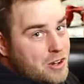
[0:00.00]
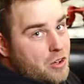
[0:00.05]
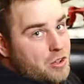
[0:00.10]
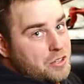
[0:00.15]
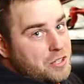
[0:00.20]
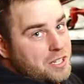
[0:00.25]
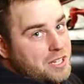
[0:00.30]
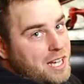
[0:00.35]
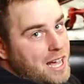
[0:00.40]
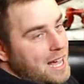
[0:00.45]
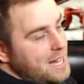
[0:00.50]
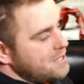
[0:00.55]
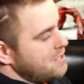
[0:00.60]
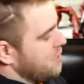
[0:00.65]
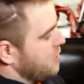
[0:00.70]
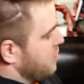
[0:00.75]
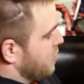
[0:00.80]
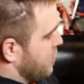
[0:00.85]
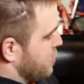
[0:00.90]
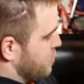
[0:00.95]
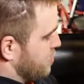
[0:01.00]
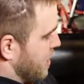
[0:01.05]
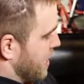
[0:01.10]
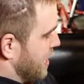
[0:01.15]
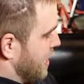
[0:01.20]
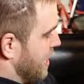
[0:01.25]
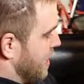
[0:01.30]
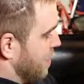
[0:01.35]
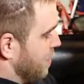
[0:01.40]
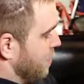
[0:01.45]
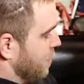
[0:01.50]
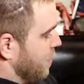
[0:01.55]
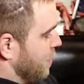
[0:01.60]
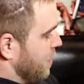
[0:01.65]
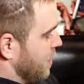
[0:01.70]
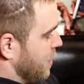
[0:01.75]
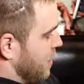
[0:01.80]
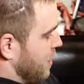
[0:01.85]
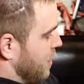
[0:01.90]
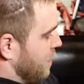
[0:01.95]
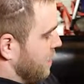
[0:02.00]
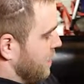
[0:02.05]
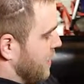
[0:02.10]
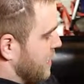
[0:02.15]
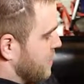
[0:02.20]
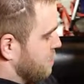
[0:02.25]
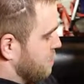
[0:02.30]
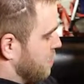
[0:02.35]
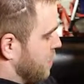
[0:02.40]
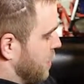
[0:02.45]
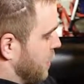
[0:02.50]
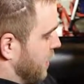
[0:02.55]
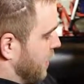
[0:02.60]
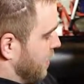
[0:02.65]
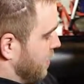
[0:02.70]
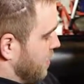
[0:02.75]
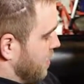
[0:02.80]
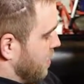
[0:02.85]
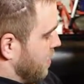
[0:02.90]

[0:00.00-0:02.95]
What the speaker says: on the gas and clutch right now. That's money.